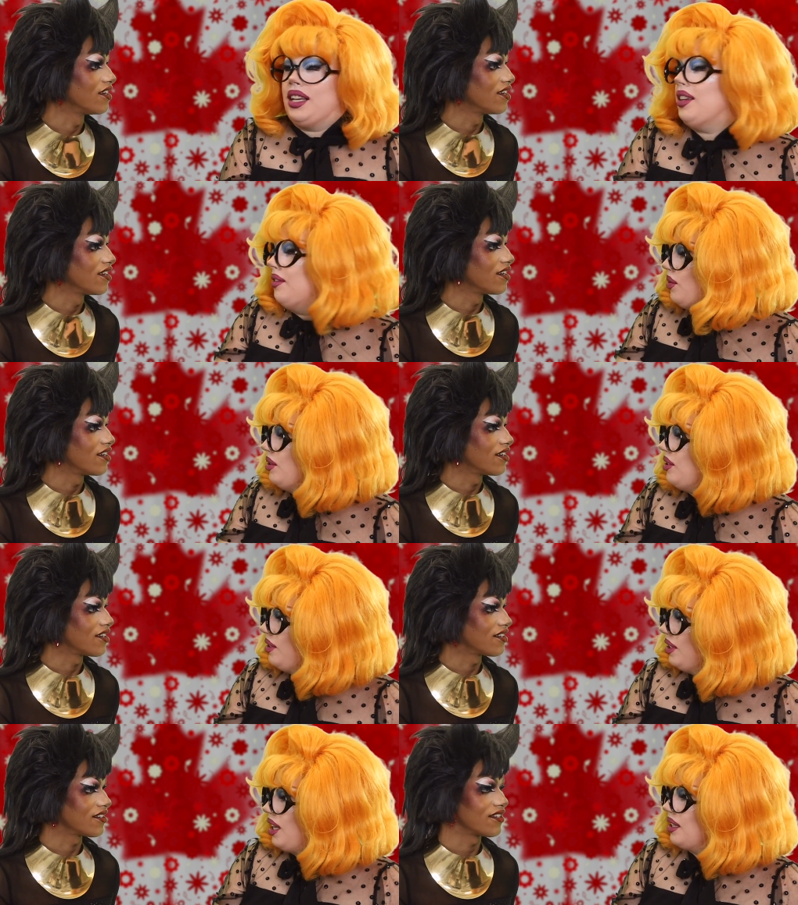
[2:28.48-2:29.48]
Speaker 1: Yeah, of course you
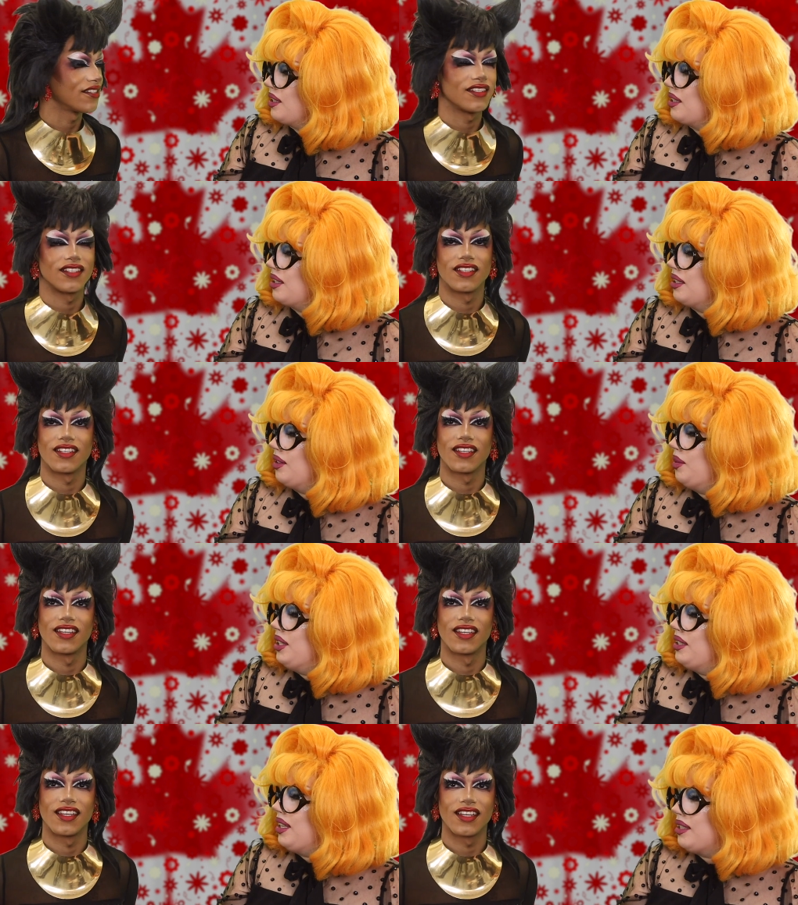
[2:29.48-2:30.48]
can cuss. We
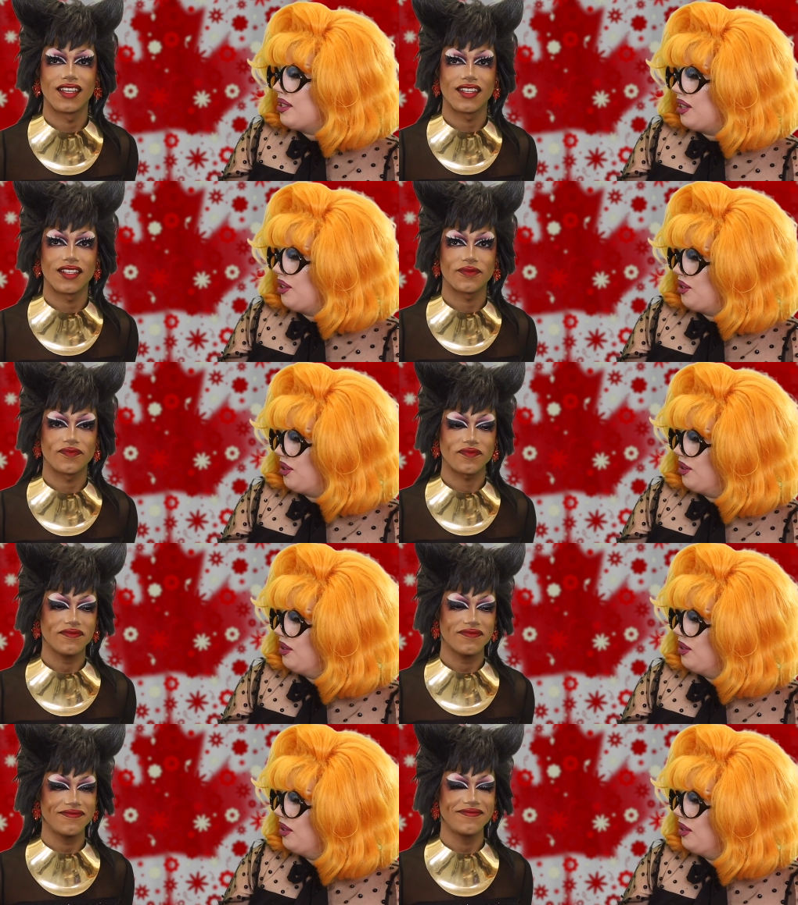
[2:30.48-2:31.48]
insist that you
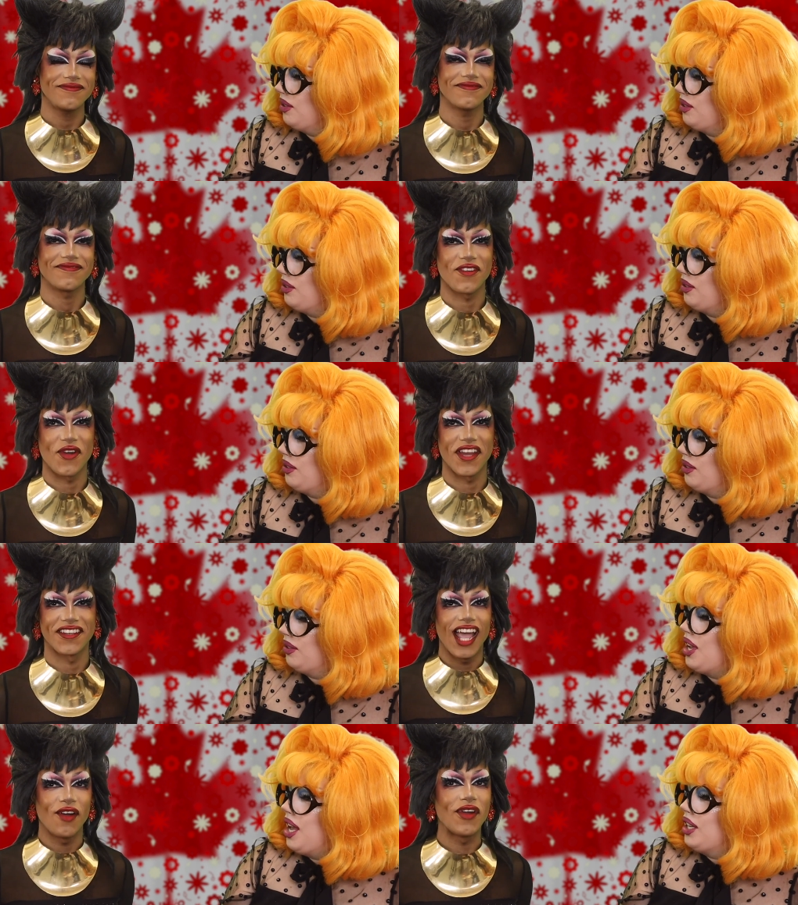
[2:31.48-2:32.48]
do.
Speaker 2: Great.
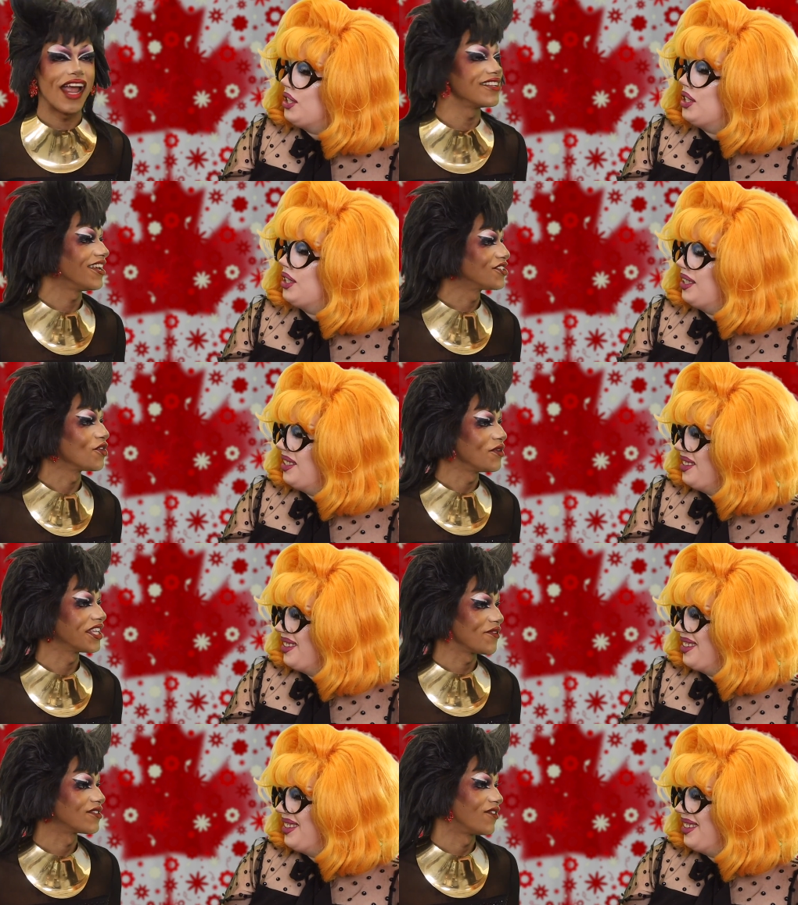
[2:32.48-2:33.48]
We had an eight show week
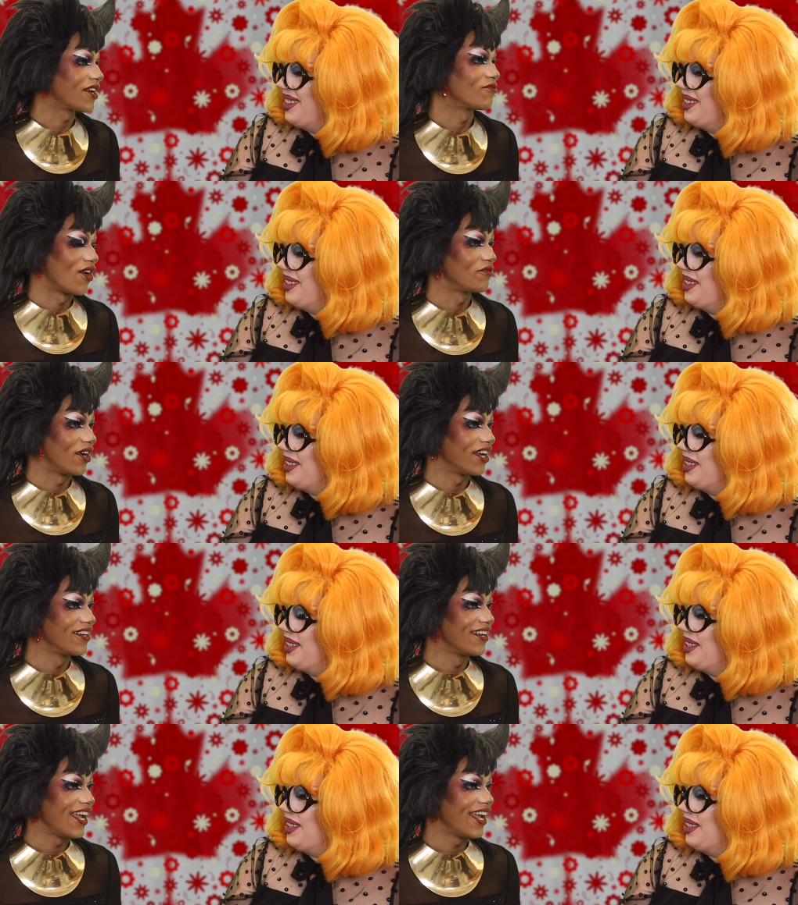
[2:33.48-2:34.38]
like it was fucking Broadway